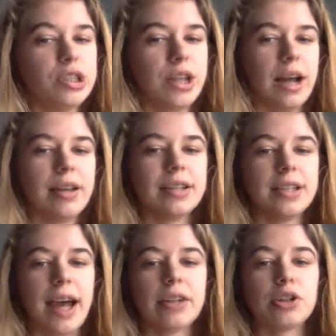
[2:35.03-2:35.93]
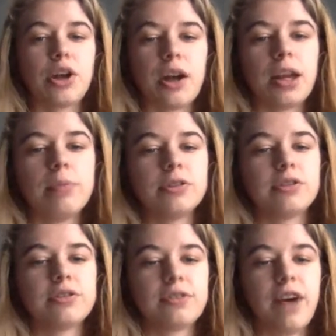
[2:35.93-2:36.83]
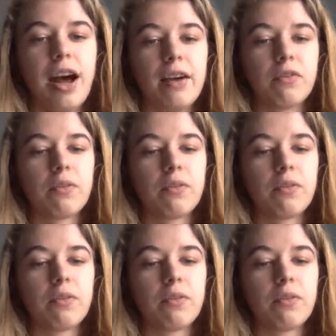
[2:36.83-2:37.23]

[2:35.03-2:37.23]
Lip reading: that I like to catch are unable to survive.